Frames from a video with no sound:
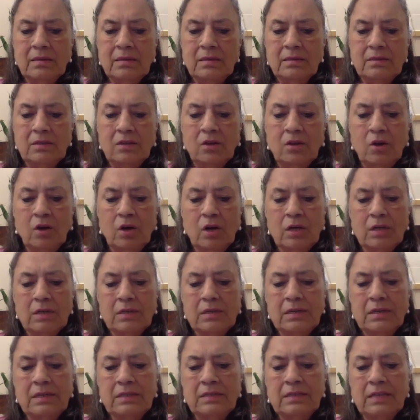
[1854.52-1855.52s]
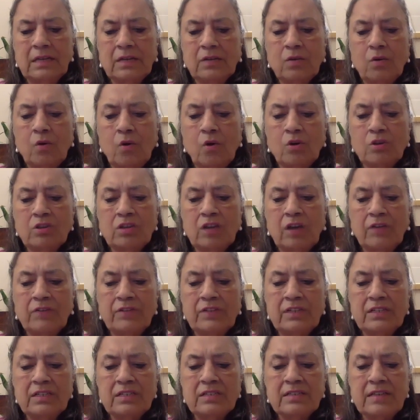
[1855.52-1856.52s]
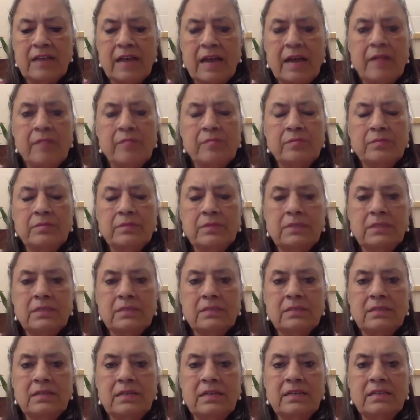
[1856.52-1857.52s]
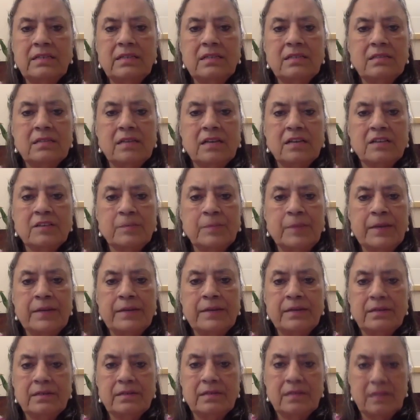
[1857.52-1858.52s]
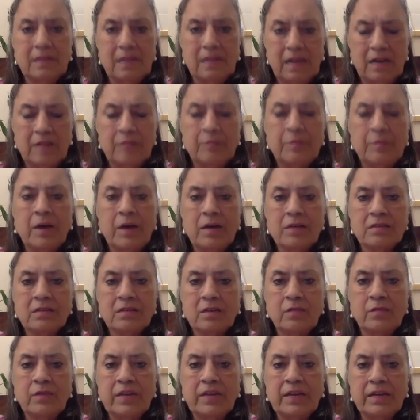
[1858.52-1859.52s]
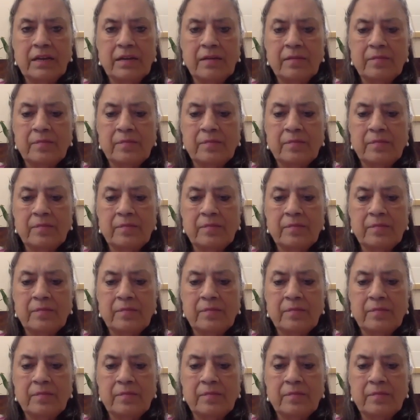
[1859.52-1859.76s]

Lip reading: So, in the course of this time, this lady's husband had passed away.